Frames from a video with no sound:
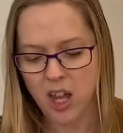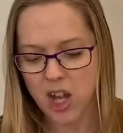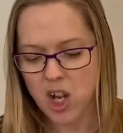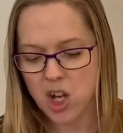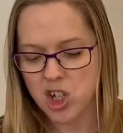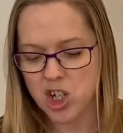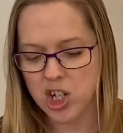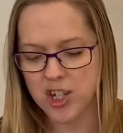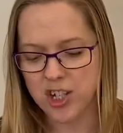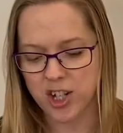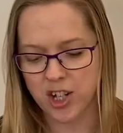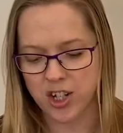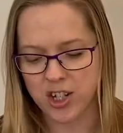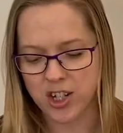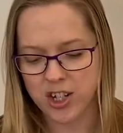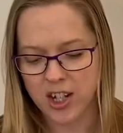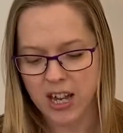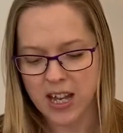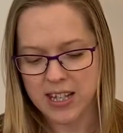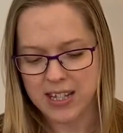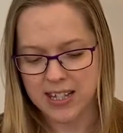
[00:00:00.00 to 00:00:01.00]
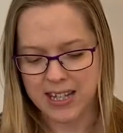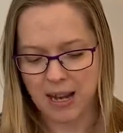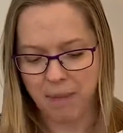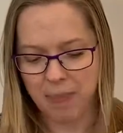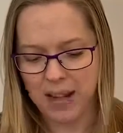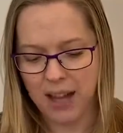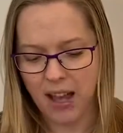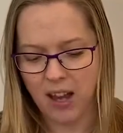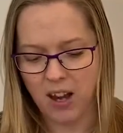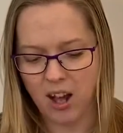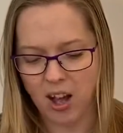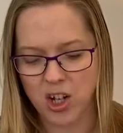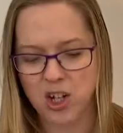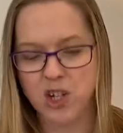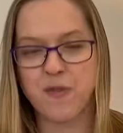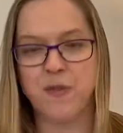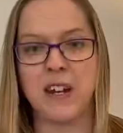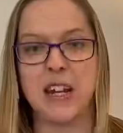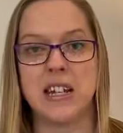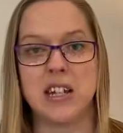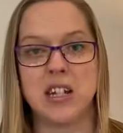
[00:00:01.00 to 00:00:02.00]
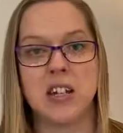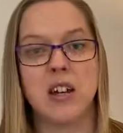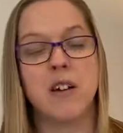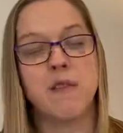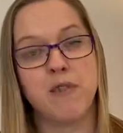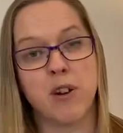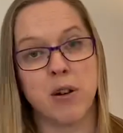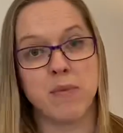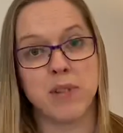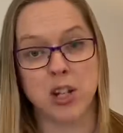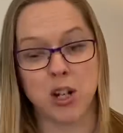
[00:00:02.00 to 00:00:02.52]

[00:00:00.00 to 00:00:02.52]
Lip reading: She stood, stamping her large feet, for it was a